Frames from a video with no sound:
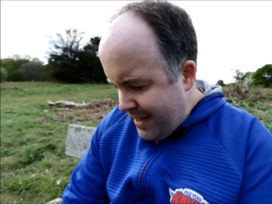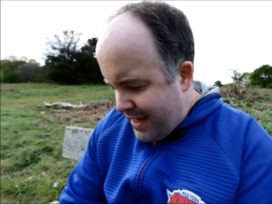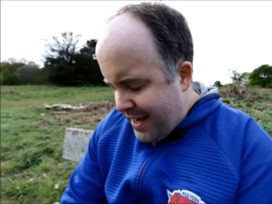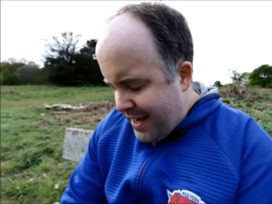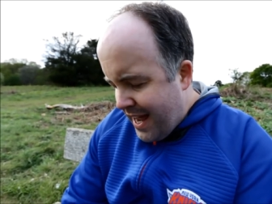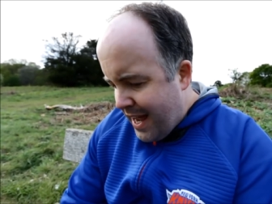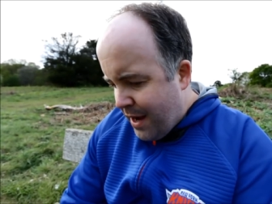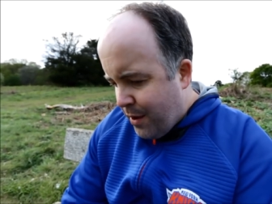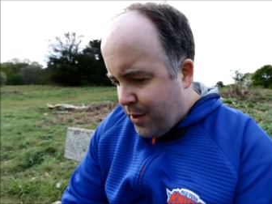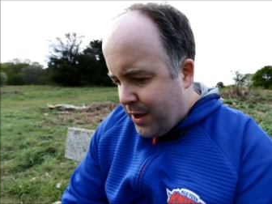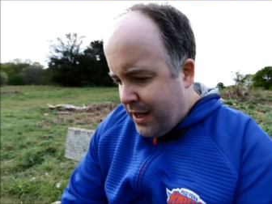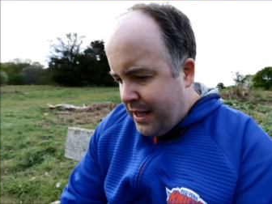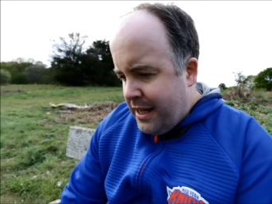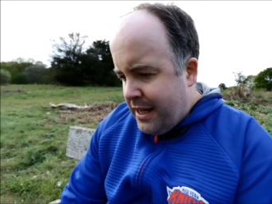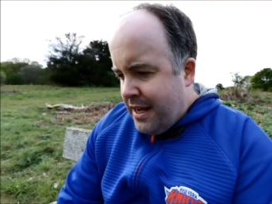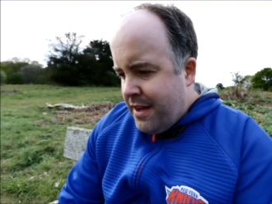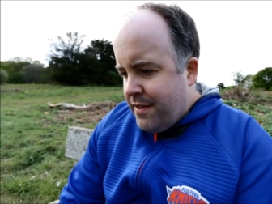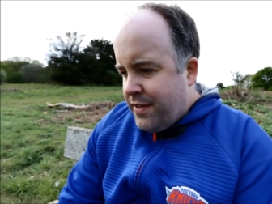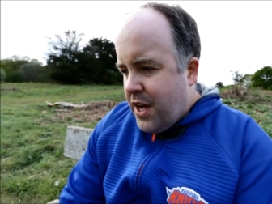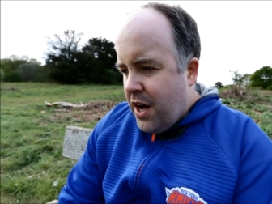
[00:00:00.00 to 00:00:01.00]
Now,
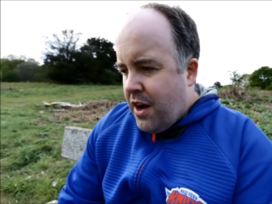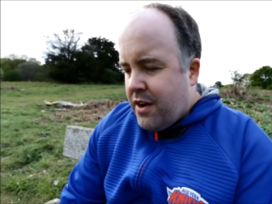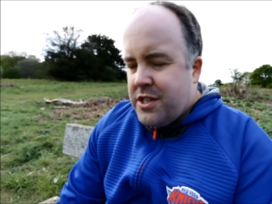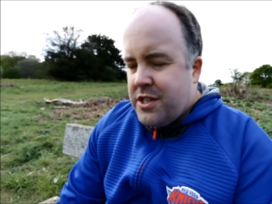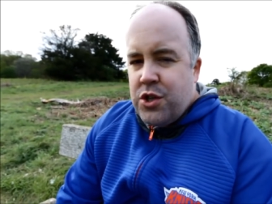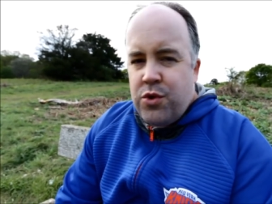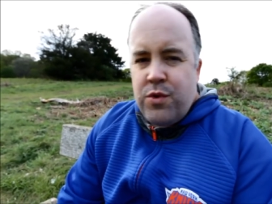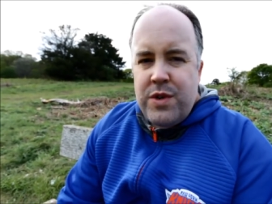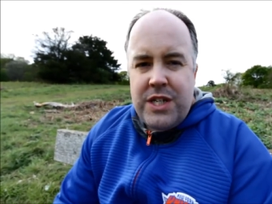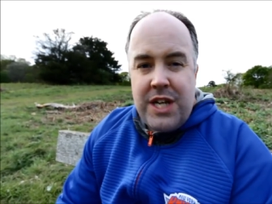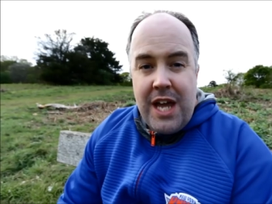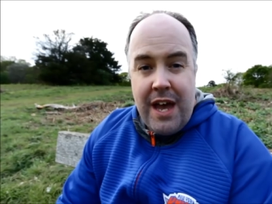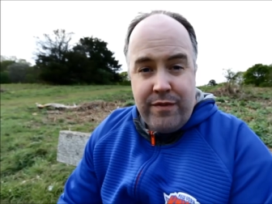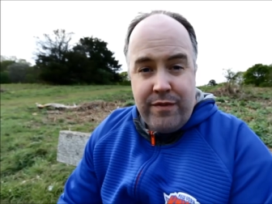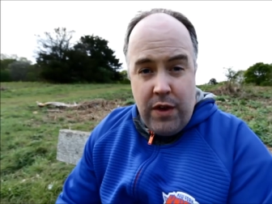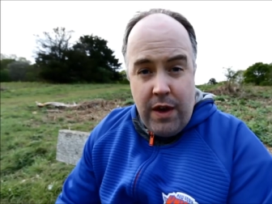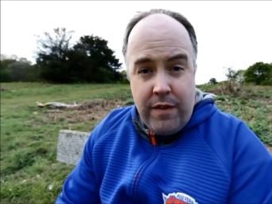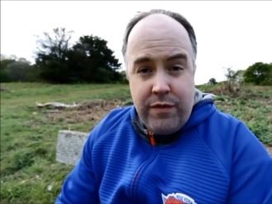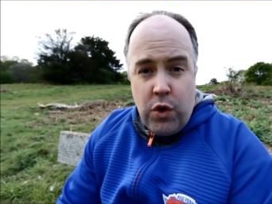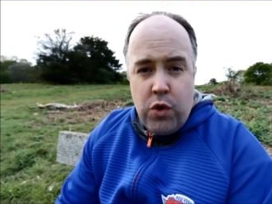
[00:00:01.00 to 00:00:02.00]
the answer is yes,
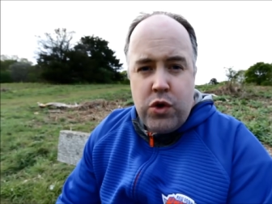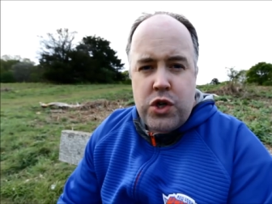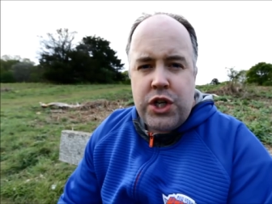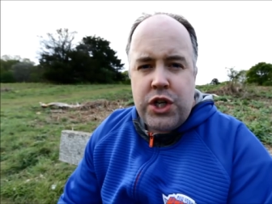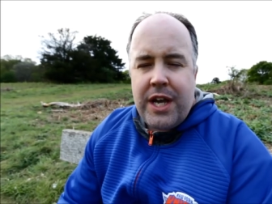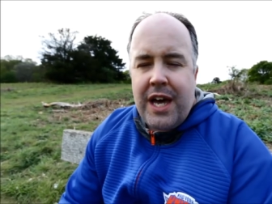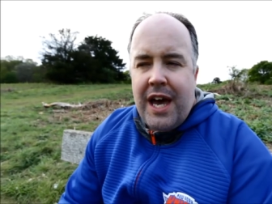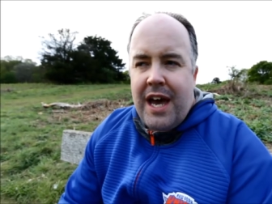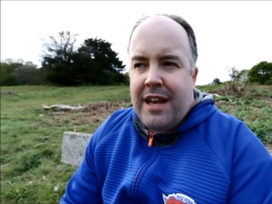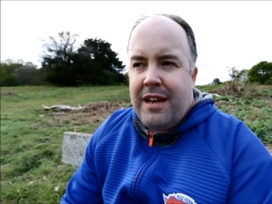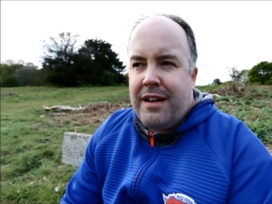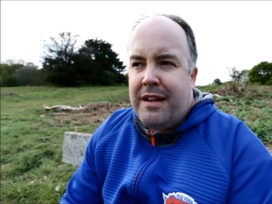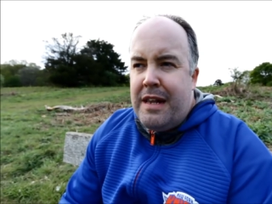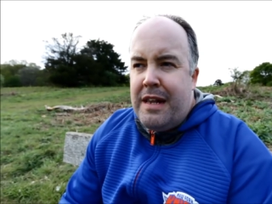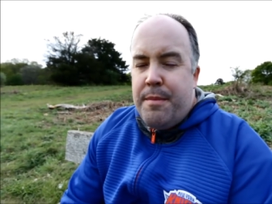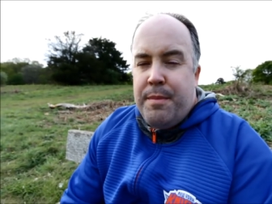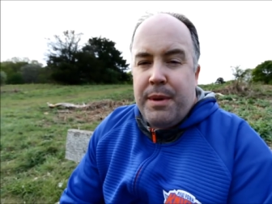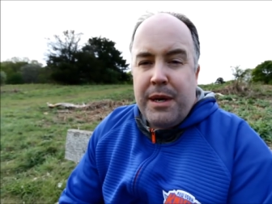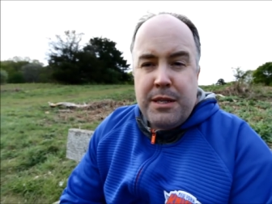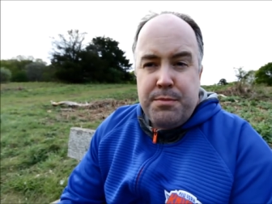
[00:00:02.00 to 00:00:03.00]
of course you can,
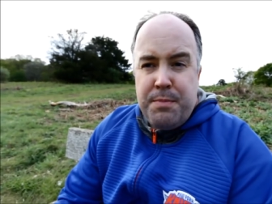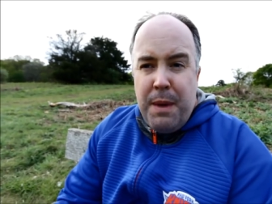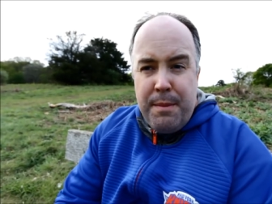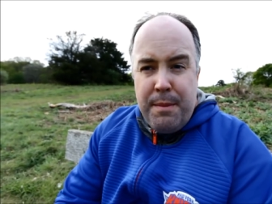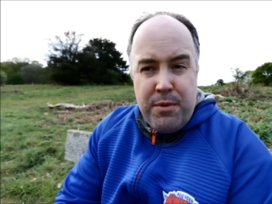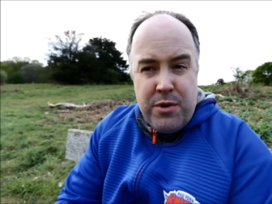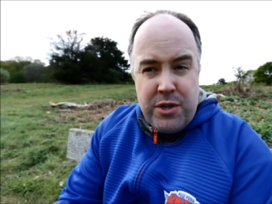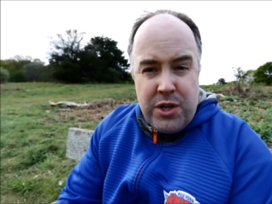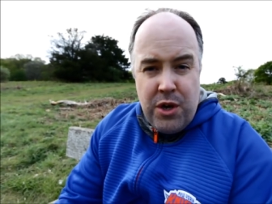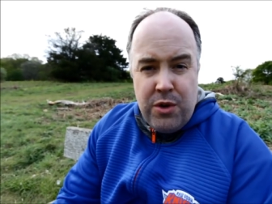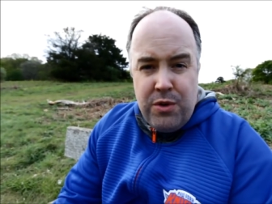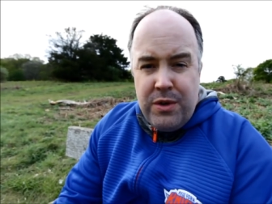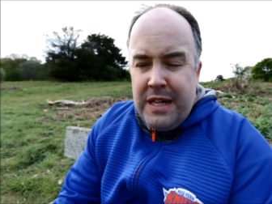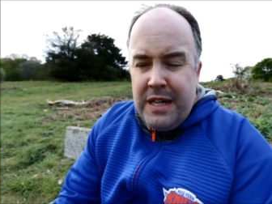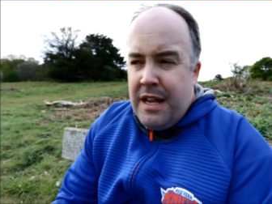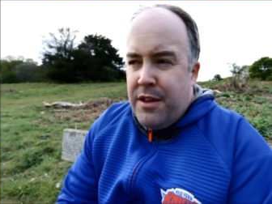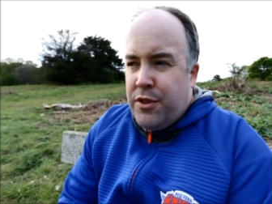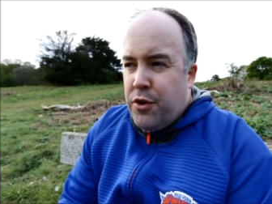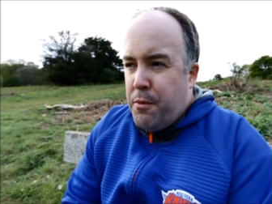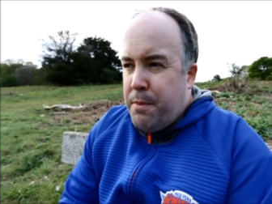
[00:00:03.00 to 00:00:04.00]
because people do.
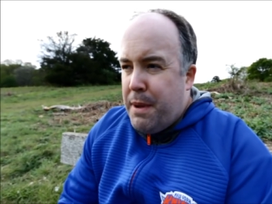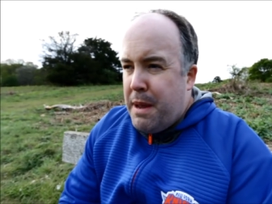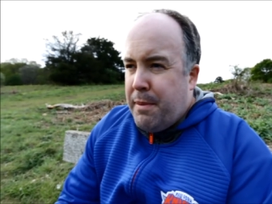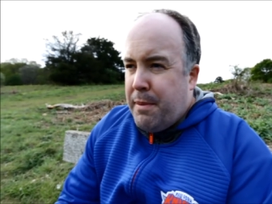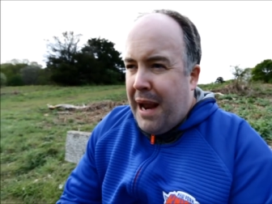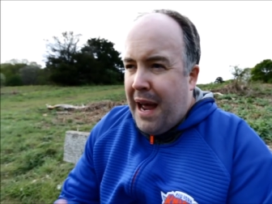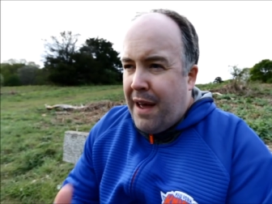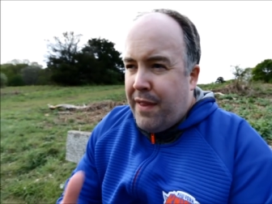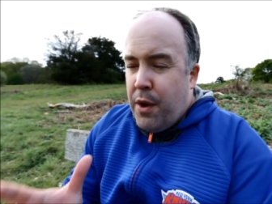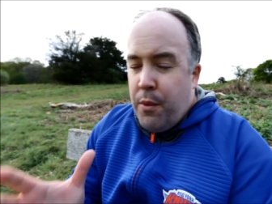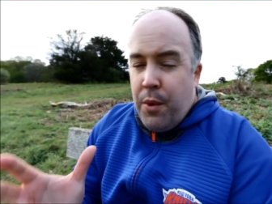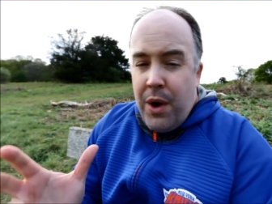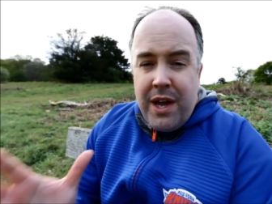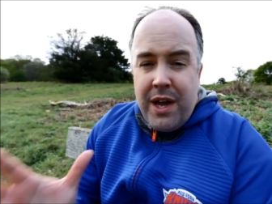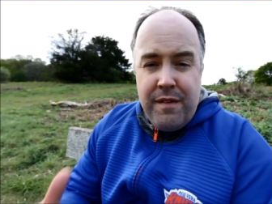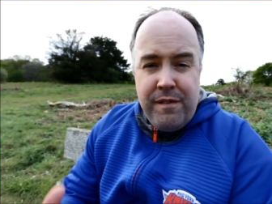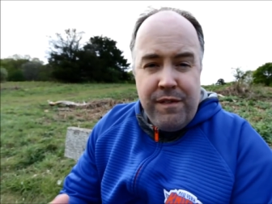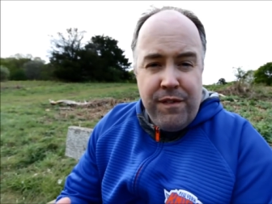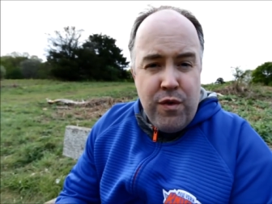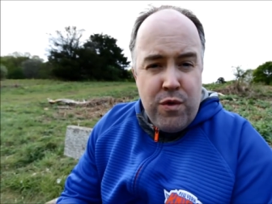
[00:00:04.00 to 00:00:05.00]
There are people out there
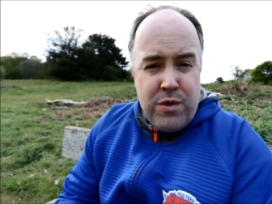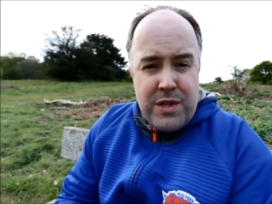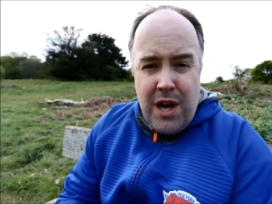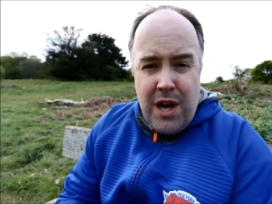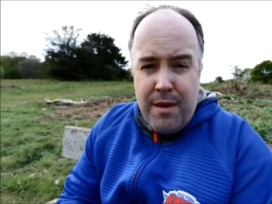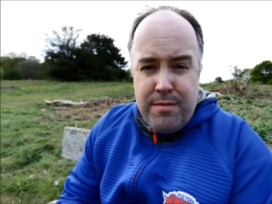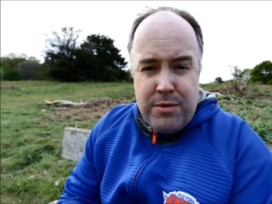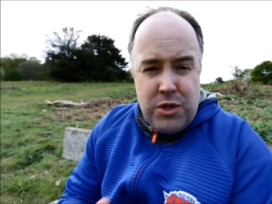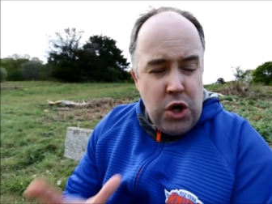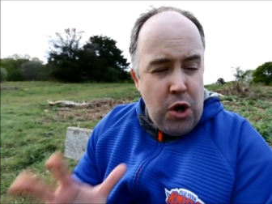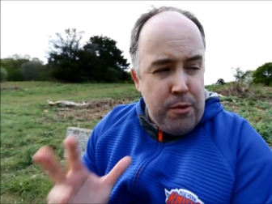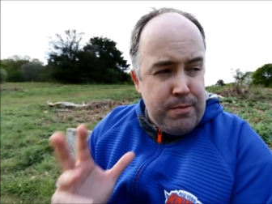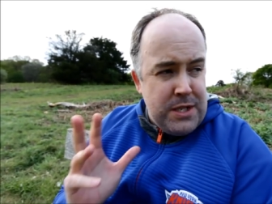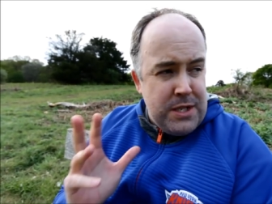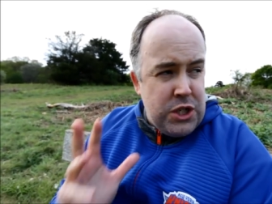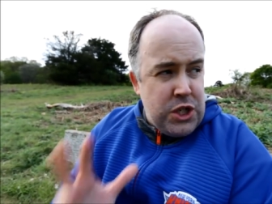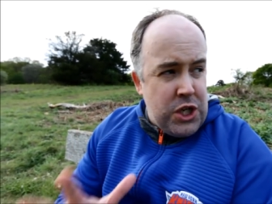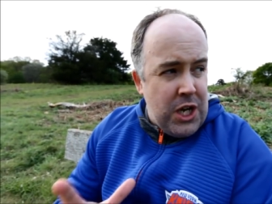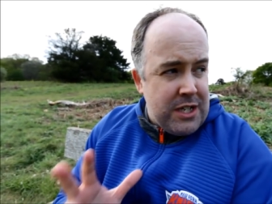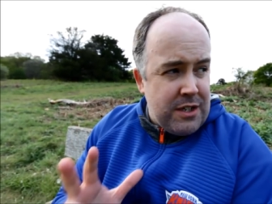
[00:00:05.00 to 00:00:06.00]
working full-time jobs
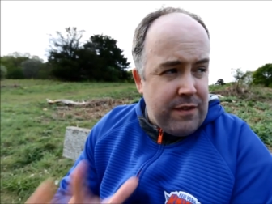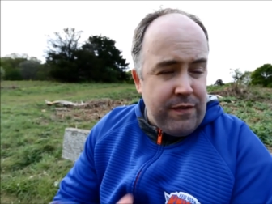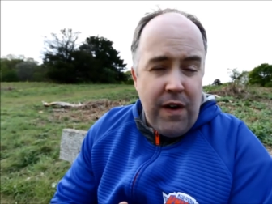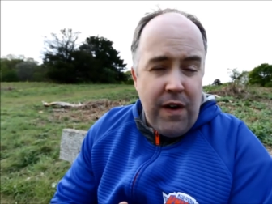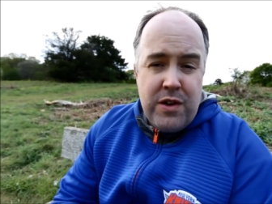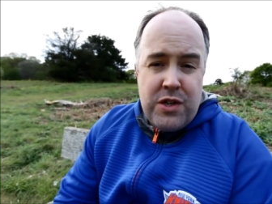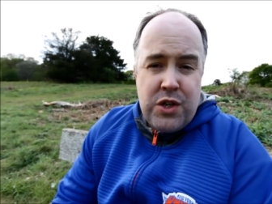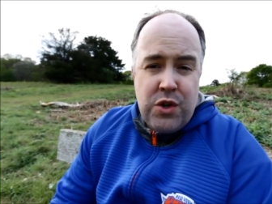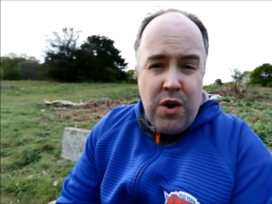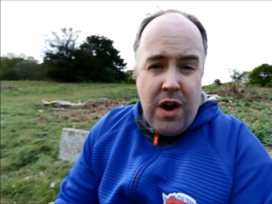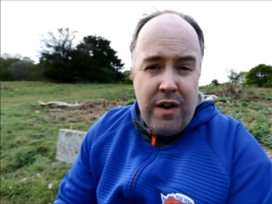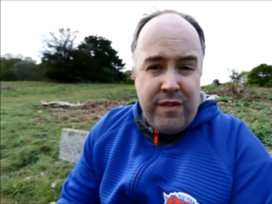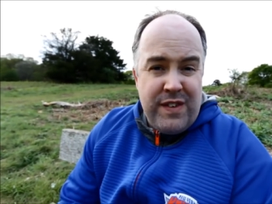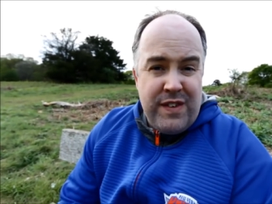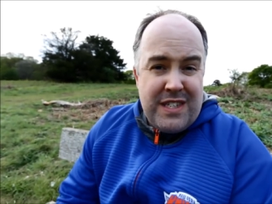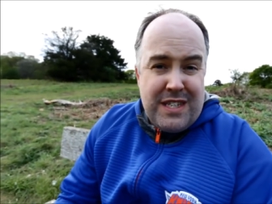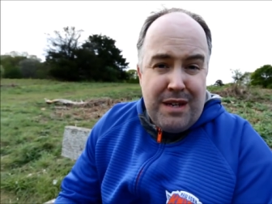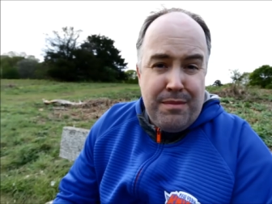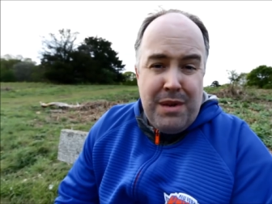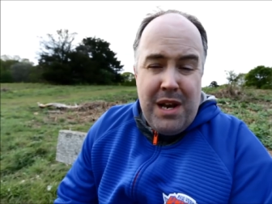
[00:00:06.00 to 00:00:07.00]
just
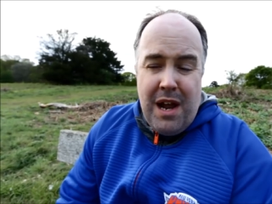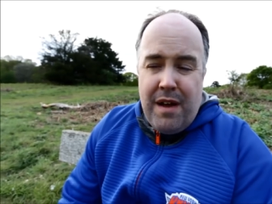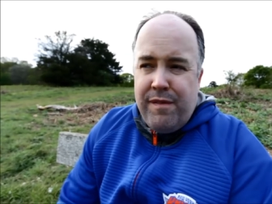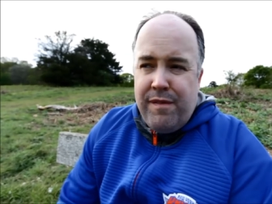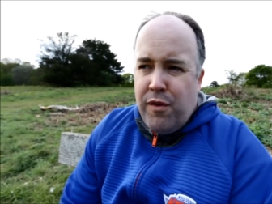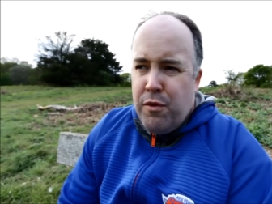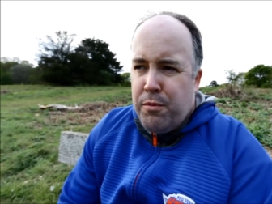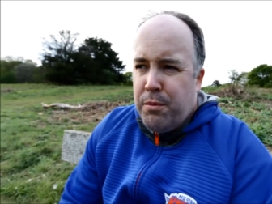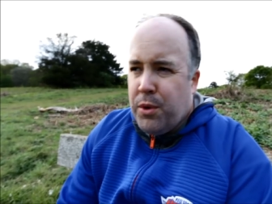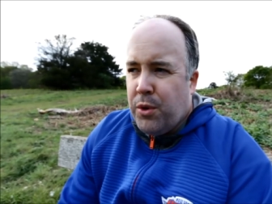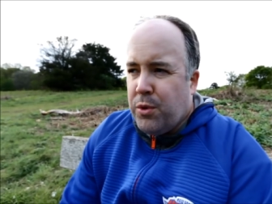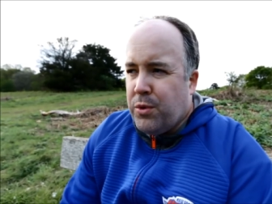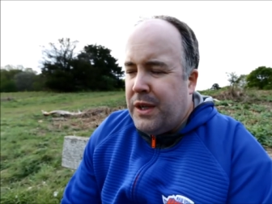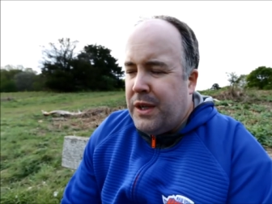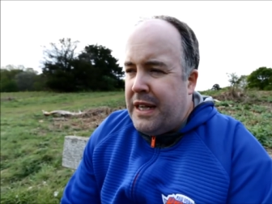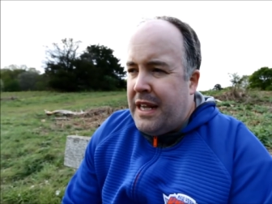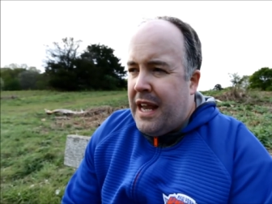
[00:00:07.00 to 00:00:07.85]
photographing something like football.